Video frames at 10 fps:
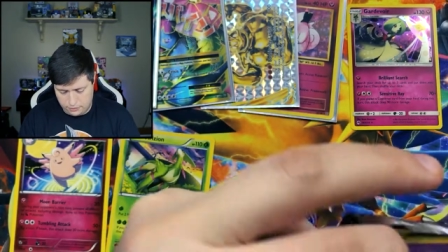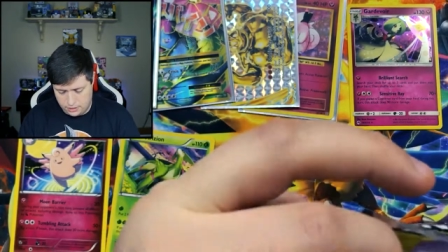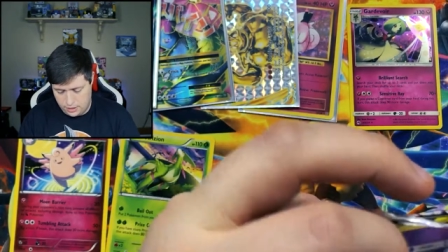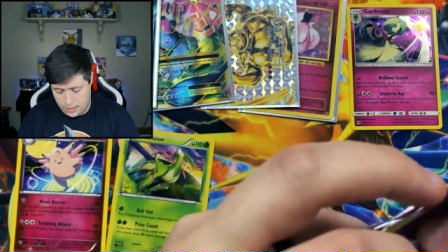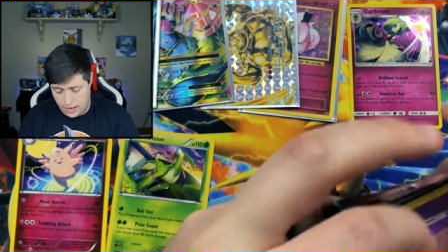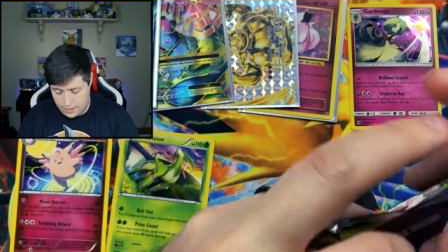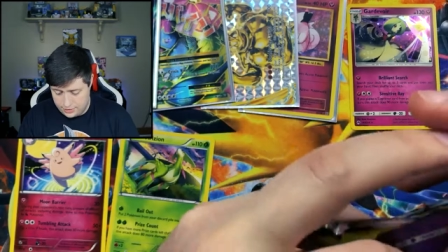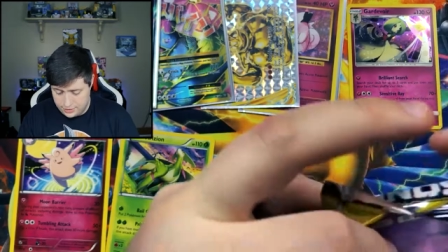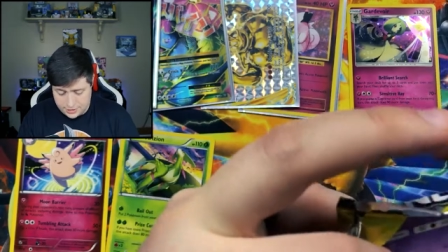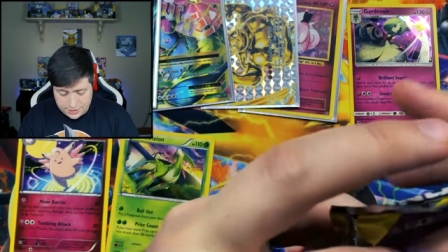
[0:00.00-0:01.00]
All right, I,
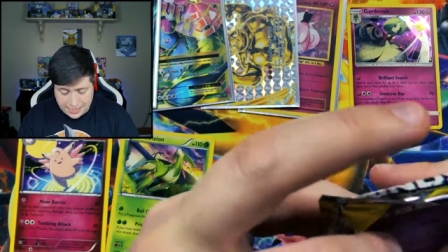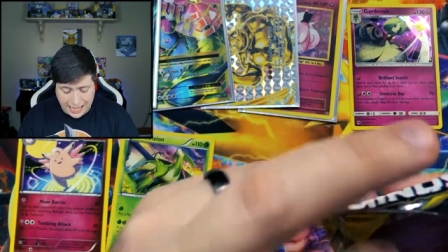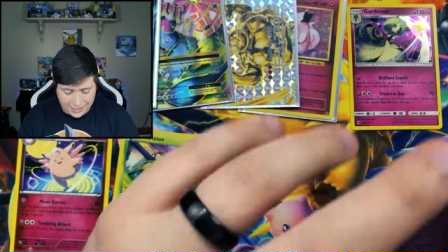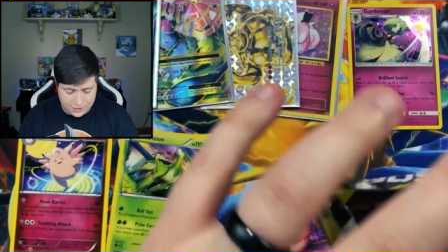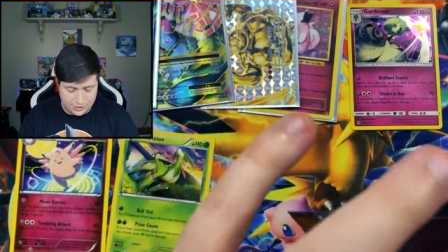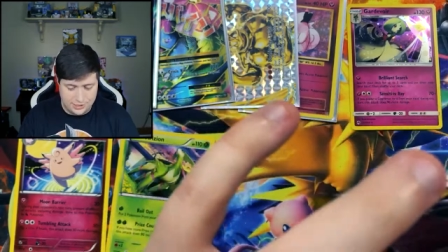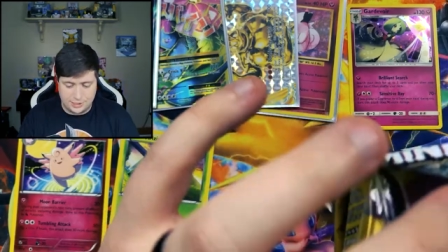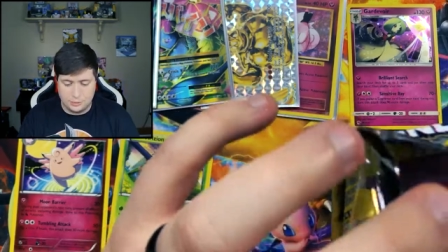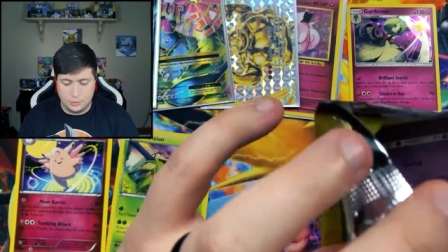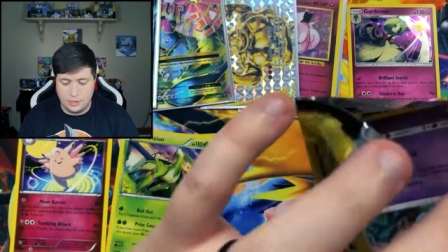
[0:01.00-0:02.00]
this is actually
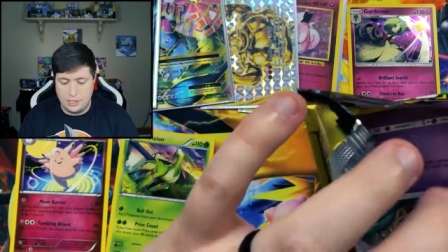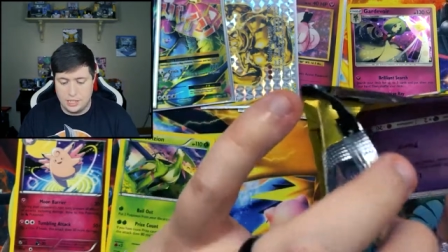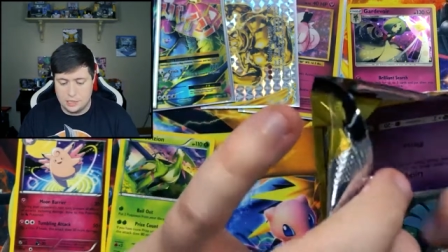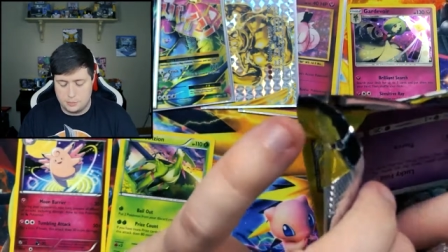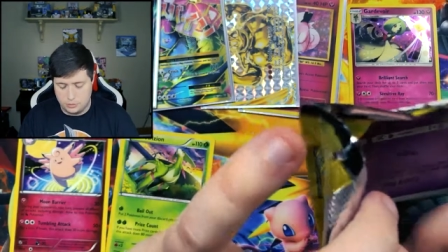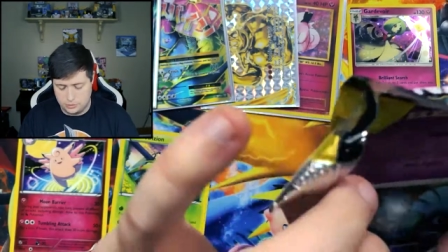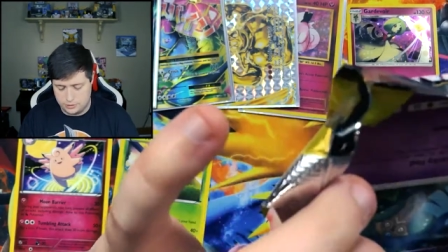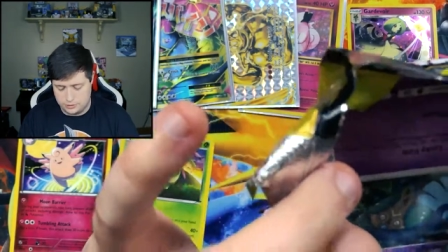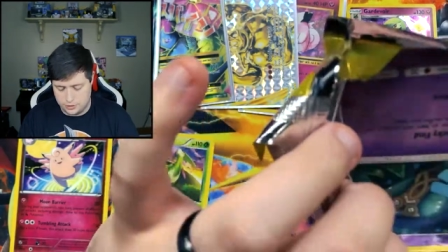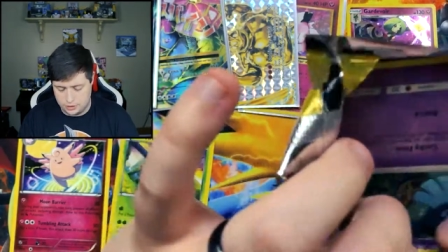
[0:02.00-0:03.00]
some really nice
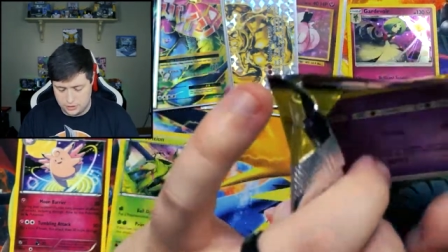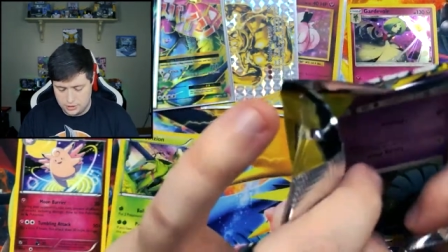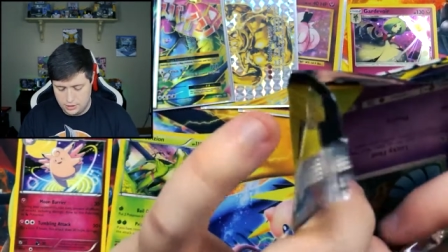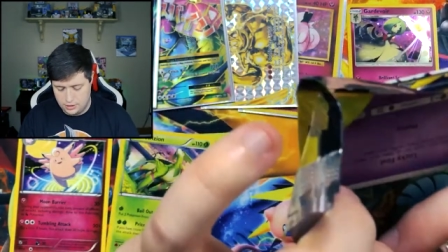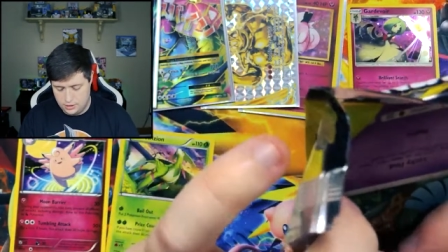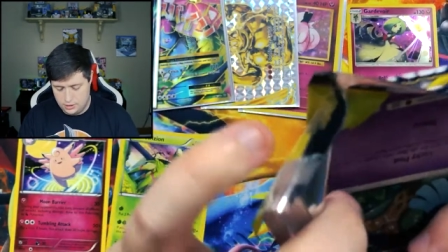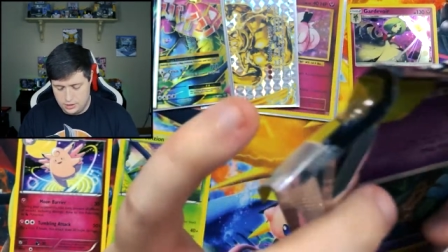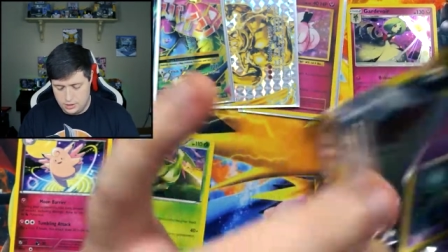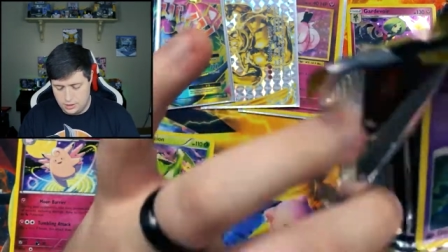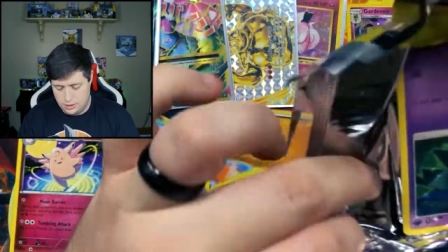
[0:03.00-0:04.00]
pulls for
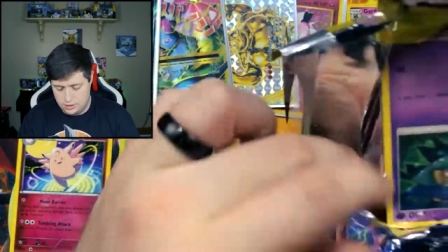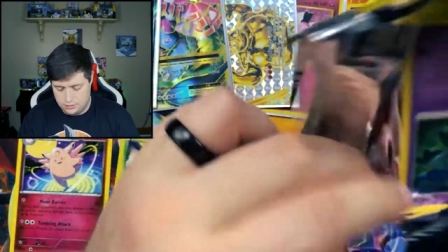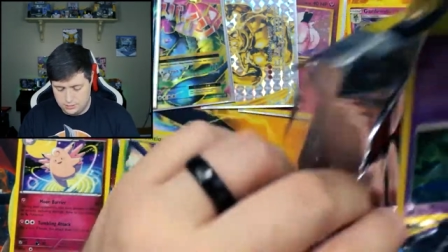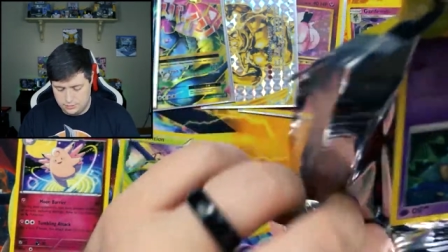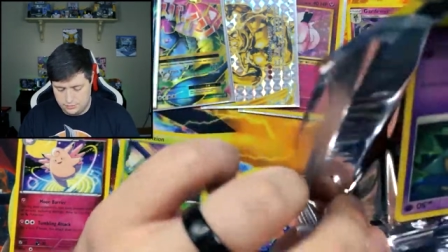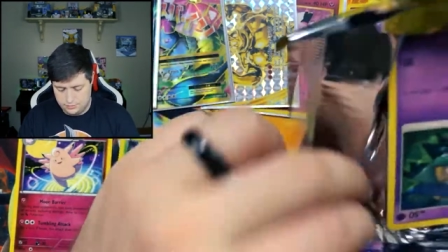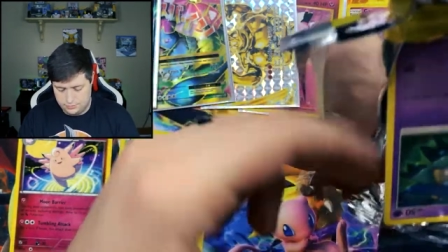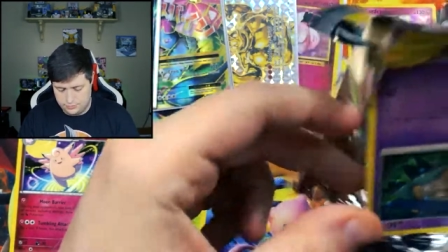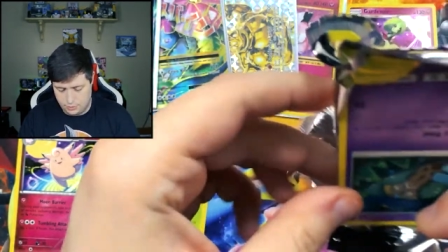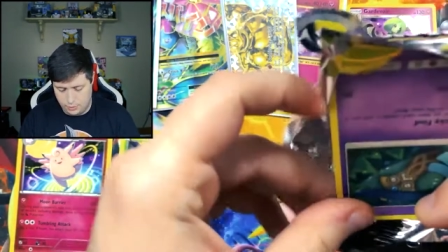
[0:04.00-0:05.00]
um,
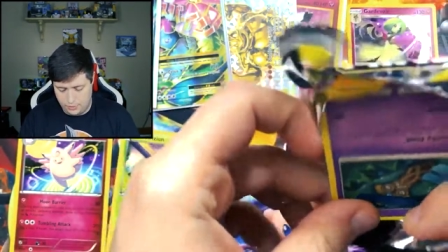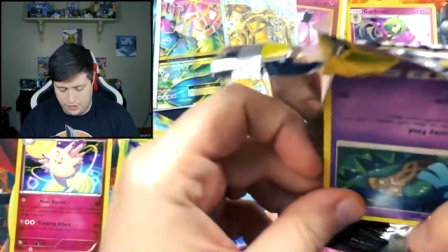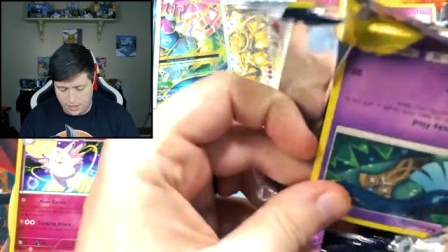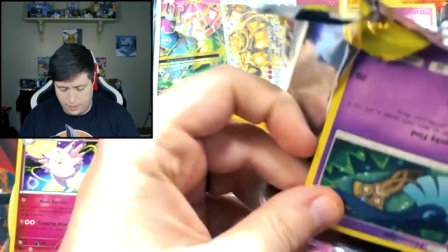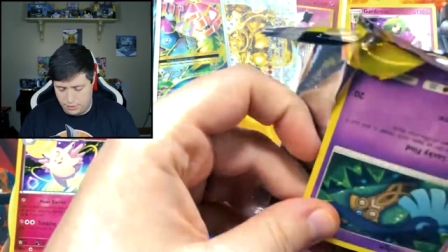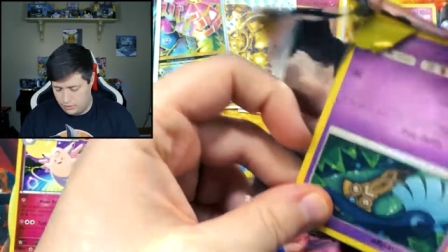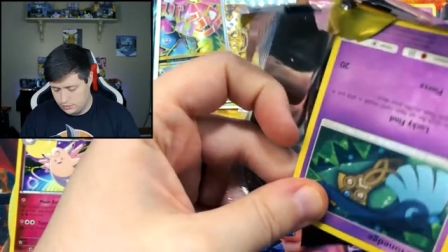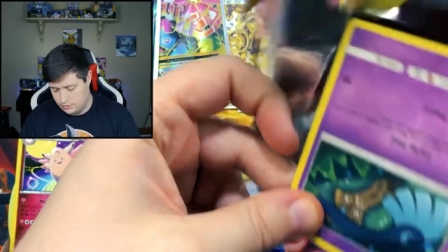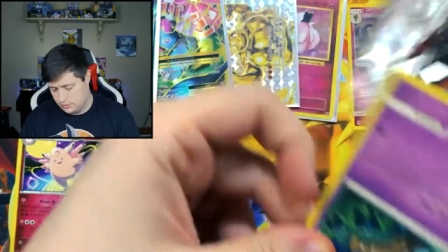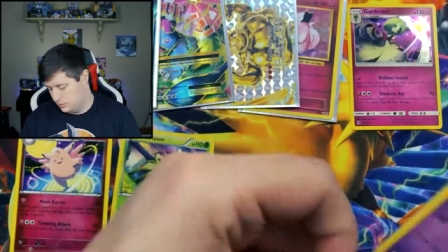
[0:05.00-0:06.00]
for what we've got. I
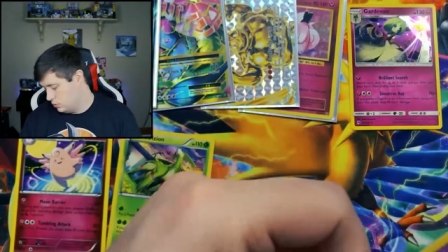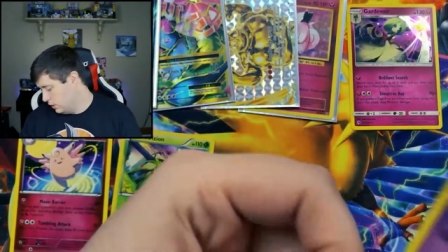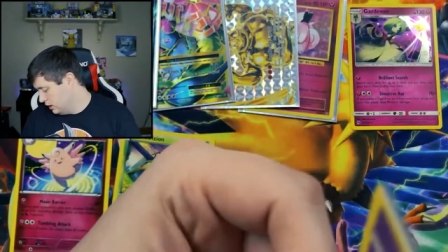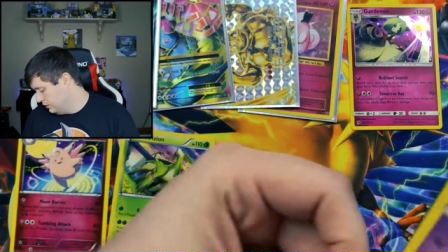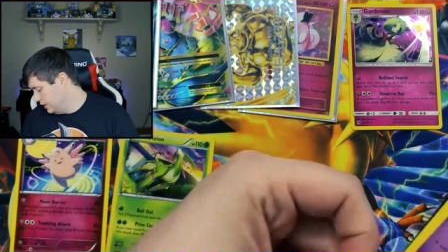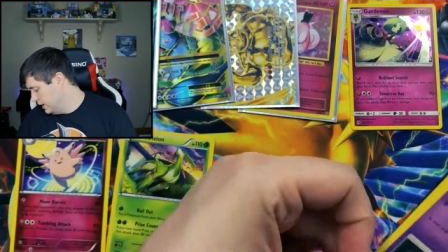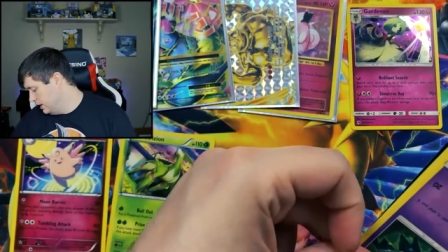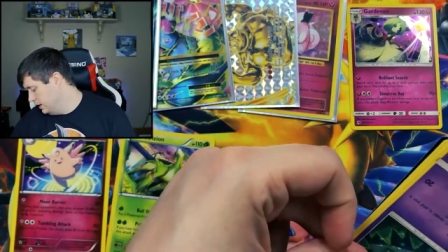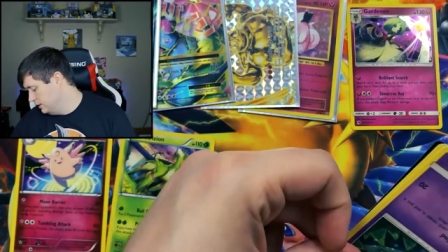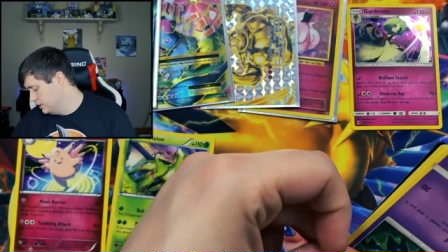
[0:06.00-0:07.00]
bought 12 of
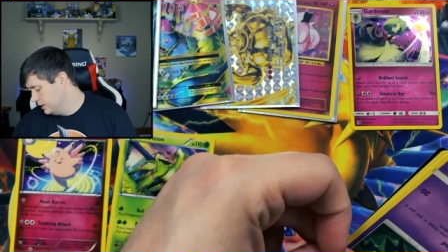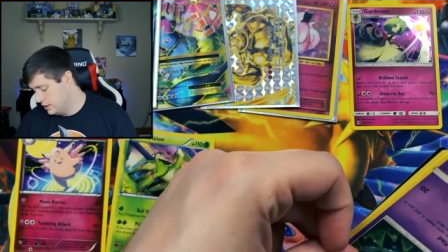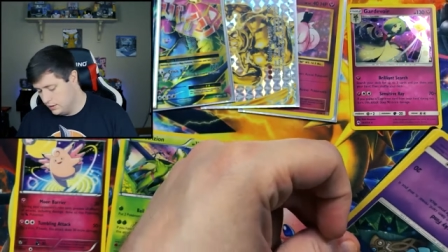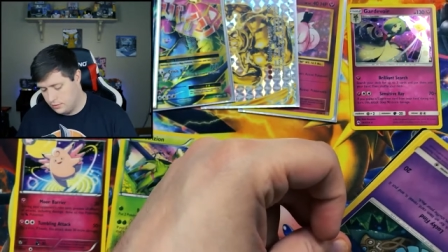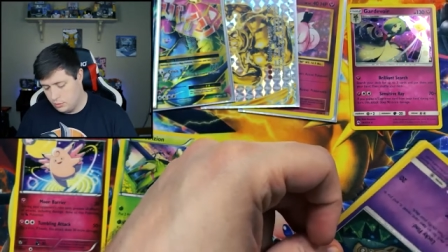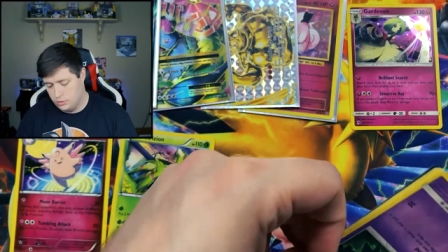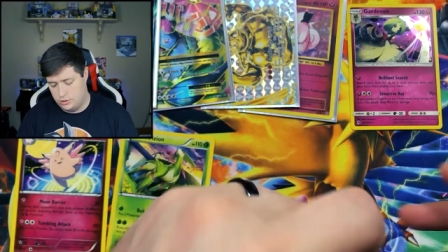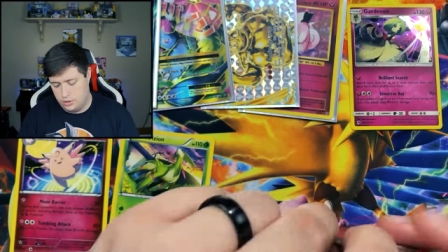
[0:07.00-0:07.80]
these, and then of course